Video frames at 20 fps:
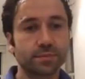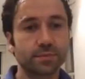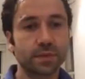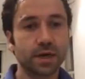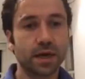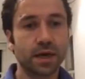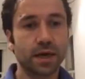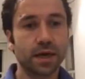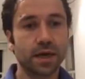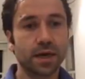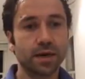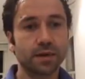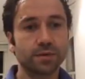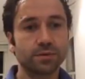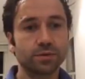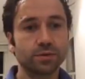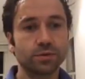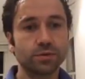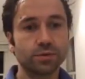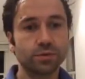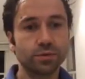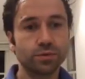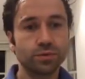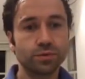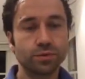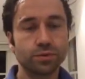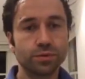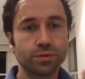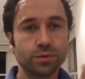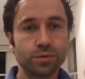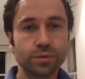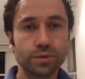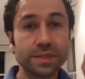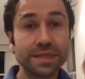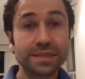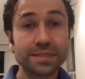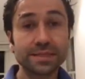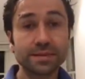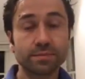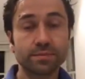Uh, you, you you
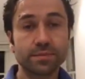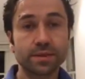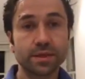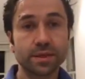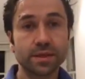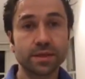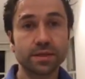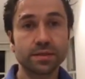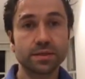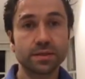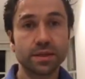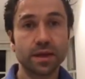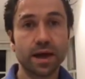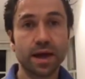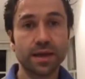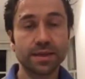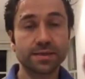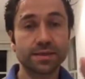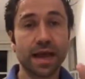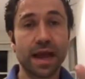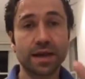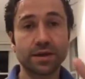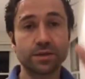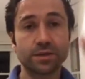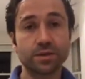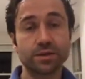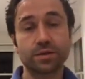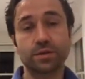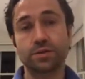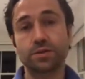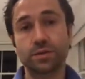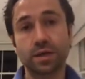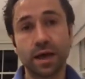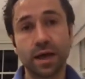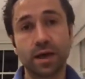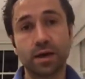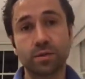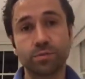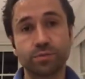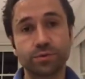need something that is actually going to
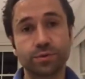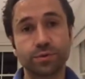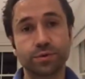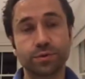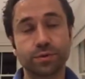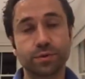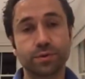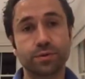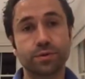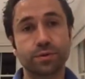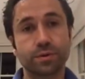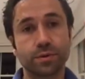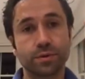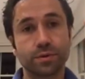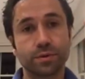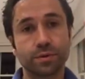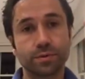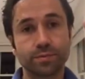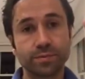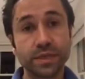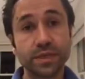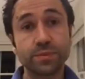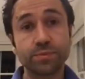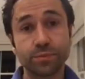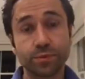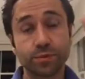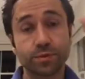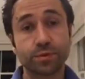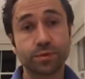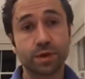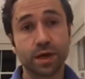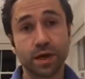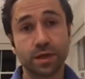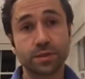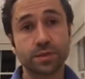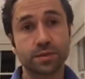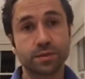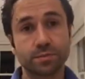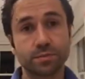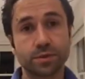help your people, your
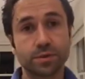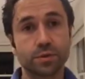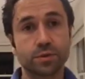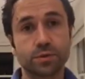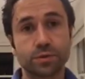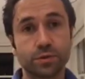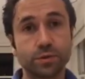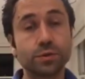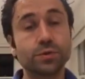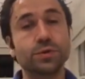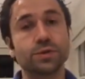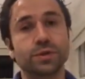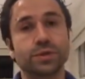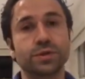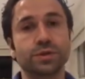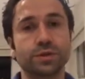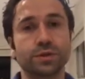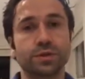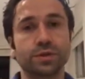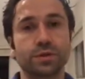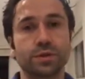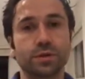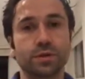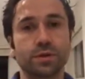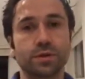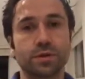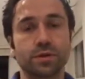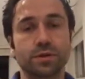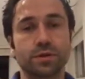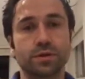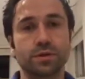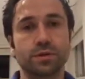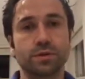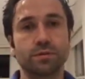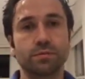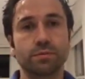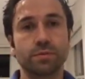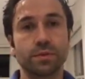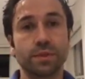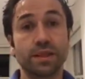customers, your users
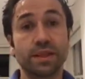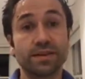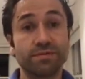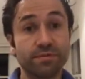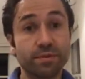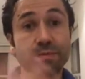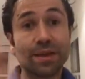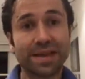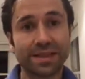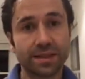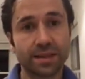live a better